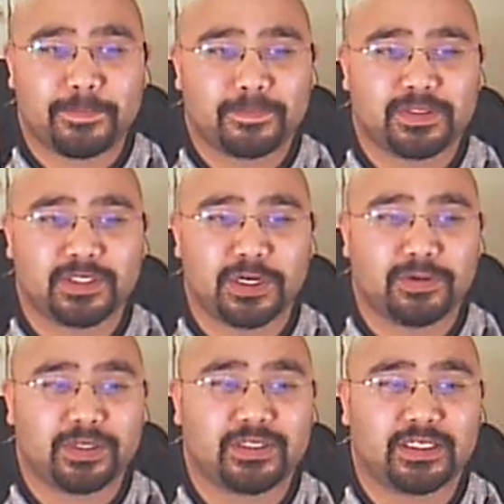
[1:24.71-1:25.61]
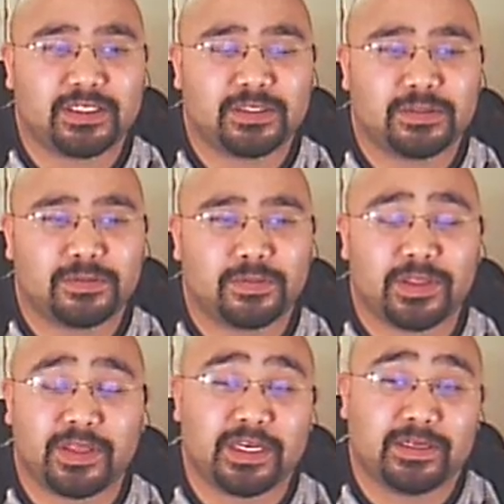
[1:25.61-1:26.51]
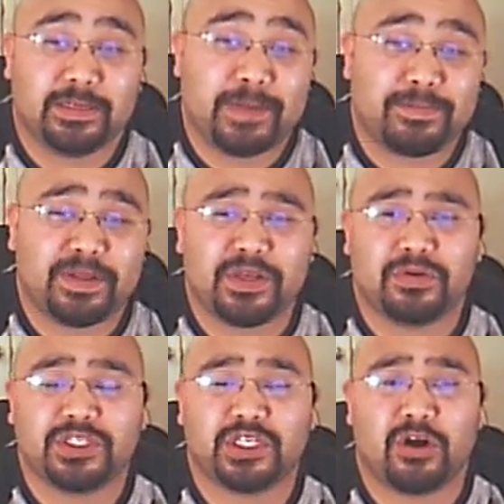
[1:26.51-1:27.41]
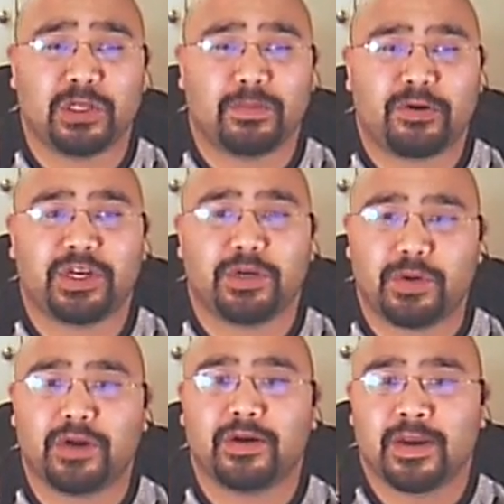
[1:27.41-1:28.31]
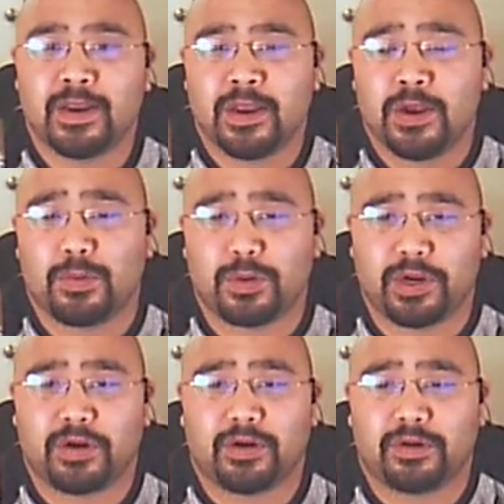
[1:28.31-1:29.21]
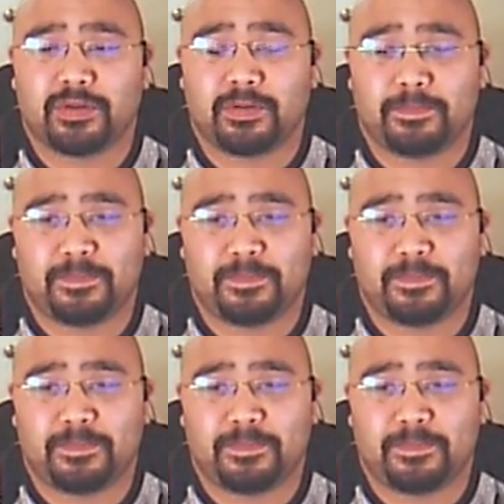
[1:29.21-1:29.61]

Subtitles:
So I think it might be the only cigar in the market where the